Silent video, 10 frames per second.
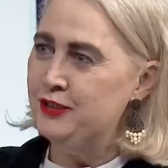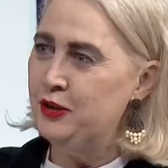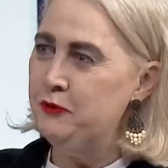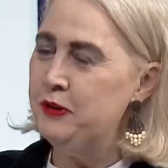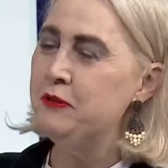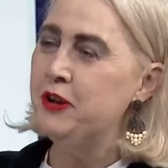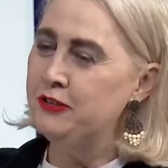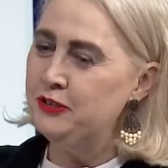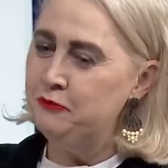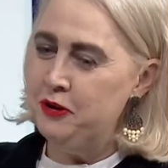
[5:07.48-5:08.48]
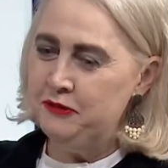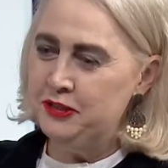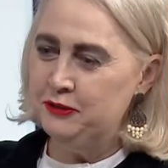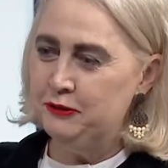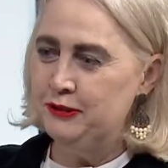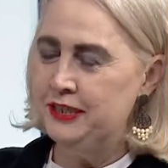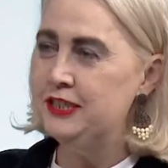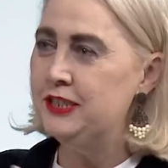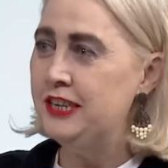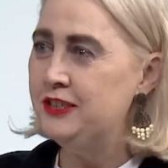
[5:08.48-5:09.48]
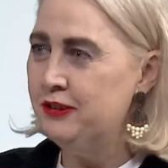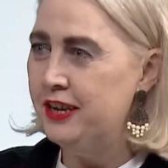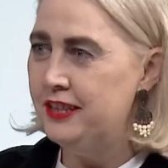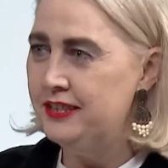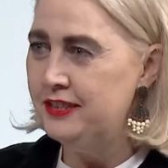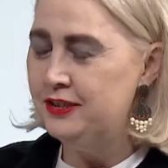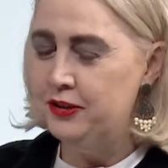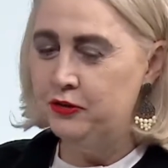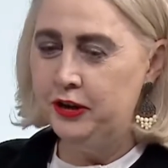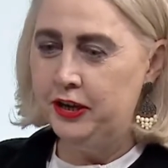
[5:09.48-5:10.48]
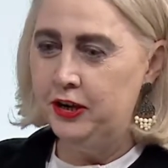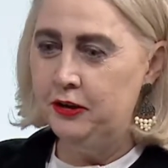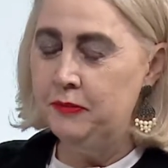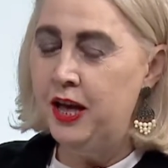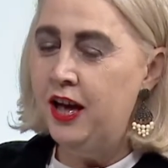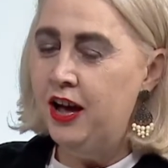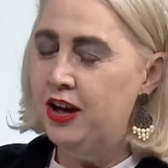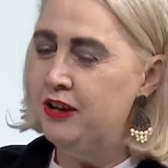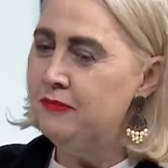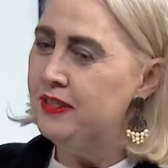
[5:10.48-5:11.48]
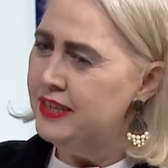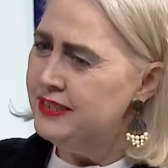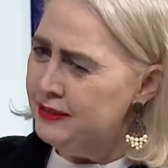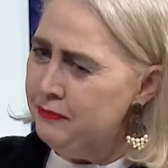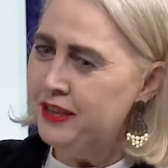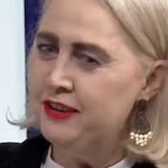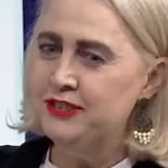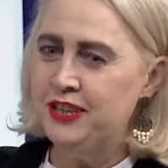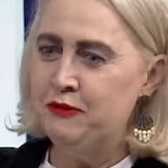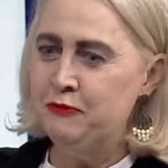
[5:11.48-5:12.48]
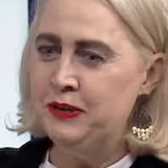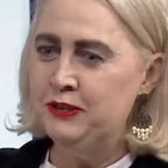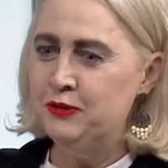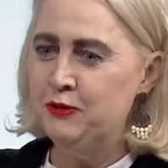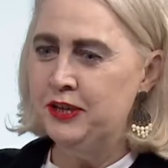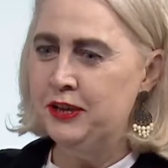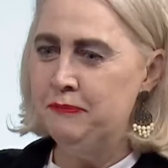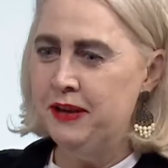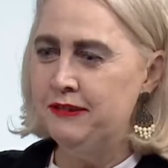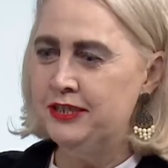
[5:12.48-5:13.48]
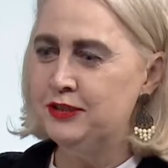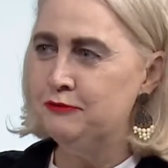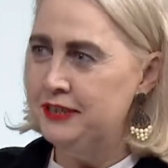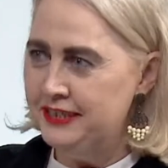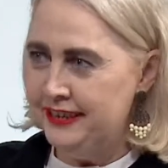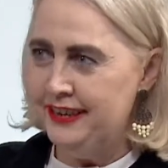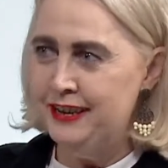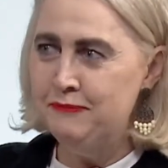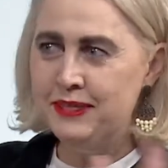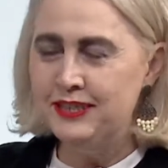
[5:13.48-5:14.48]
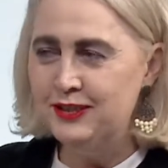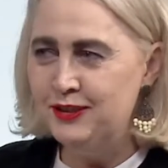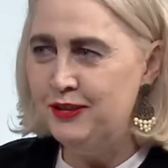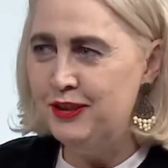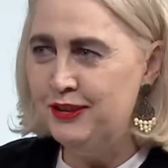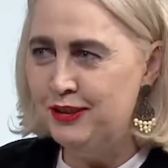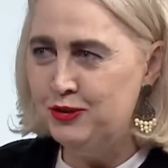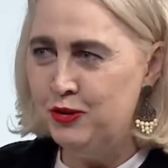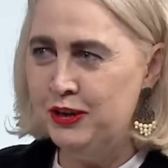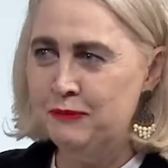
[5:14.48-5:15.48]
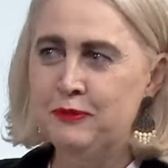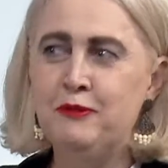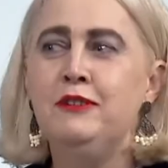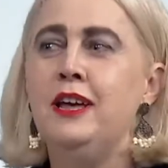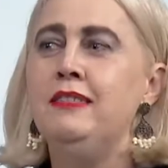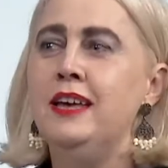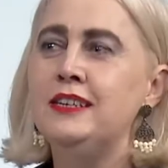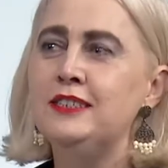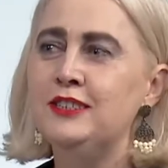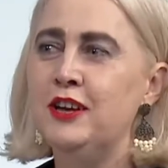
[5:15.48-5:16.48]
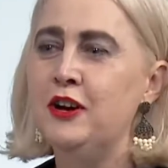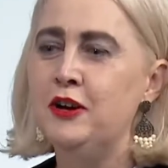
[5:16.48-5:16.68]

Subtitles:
So we were going to work with schools and to integrate this into the curriculum. There's something else that we've been talking about just recently, but this is on the drawing board, and that's